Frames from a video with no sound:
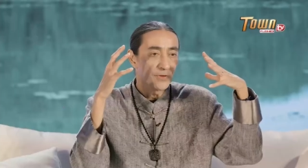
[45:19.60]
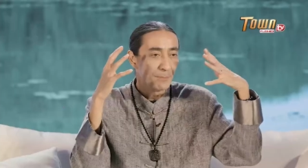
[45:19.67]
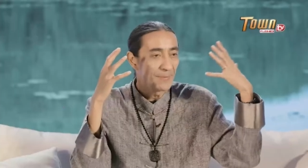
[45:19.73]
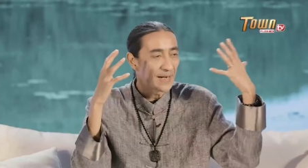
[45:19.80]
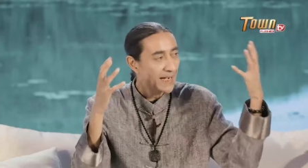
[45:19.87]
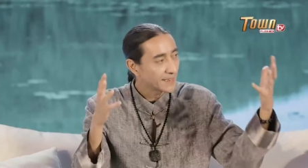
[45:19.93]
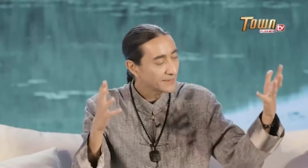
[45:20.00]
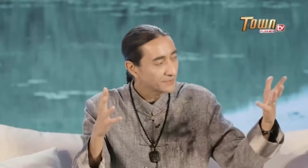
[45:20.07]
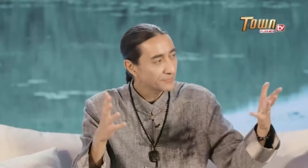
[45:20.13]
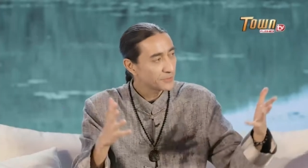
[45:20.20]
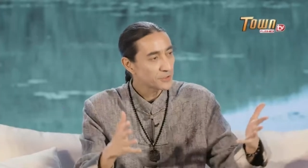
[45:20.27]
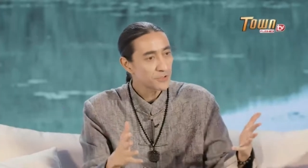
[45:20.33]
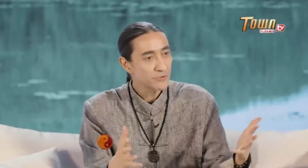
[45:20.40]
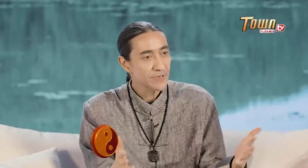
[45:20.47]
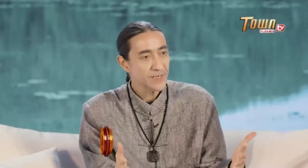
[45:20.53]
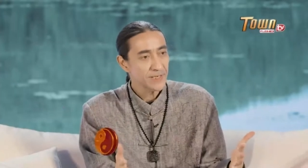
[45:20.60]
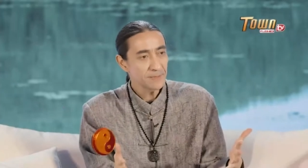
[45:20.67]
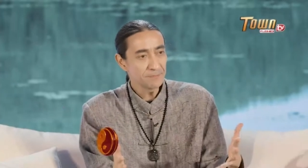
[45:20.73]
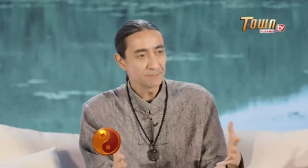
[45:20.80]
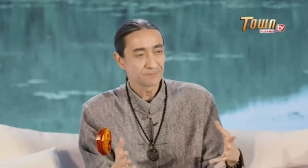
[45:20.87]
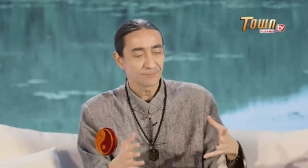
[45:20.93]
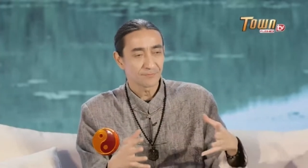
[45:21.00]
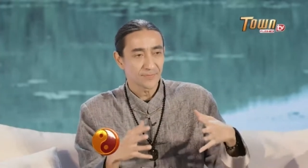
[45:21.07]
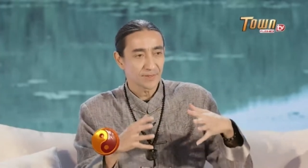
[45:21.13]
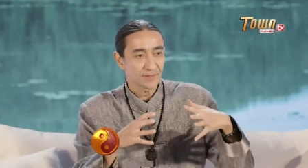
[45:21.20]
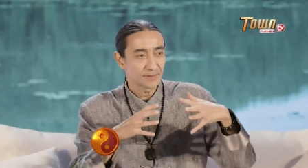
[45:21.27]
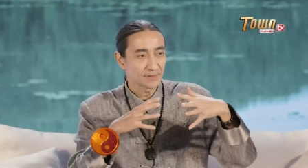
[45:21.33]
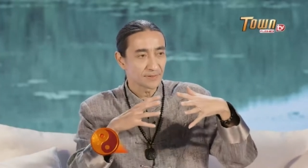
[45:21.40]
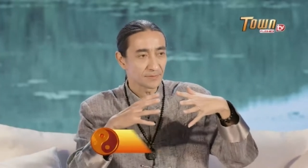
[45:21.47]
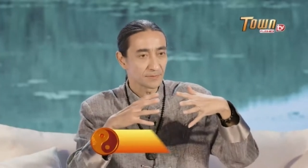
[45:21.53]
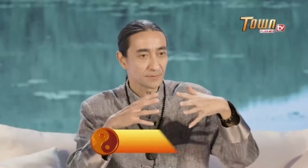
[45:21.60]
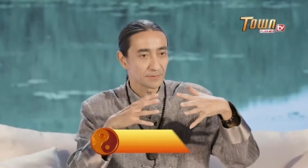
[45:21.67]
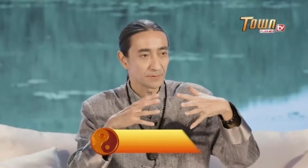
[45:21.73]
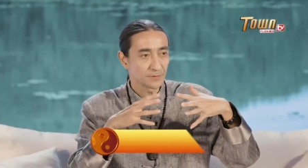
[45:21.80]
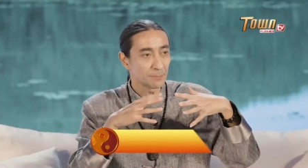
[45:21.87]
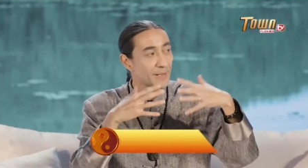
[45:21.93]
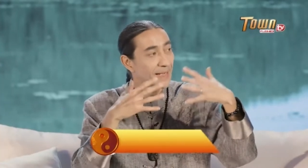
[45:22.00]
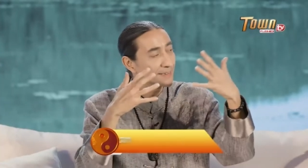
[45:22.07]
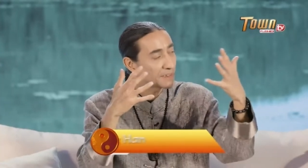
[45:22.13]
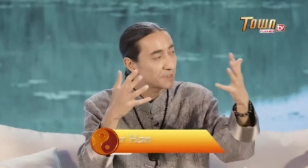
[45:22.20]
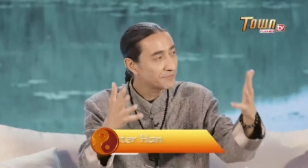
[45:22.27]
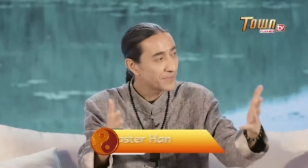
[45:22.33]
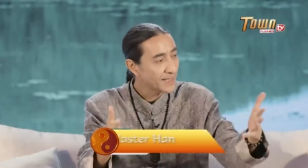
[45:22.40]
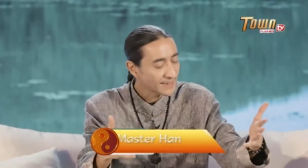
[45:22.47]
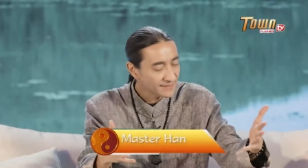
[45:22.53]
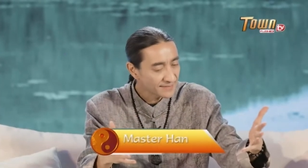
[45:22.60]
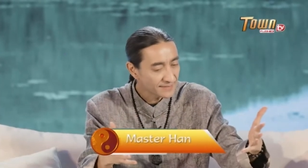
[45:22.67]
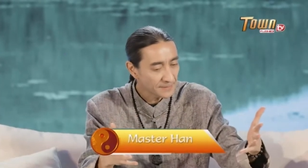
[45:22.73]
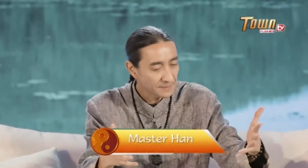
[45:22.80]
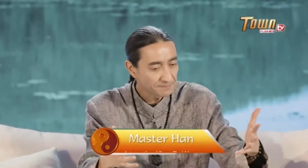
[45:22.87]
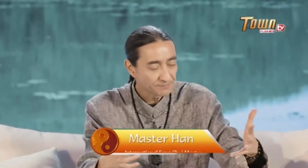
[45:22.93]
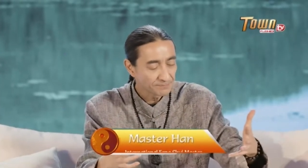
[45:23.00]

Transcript: The bad feng shui, the bad effects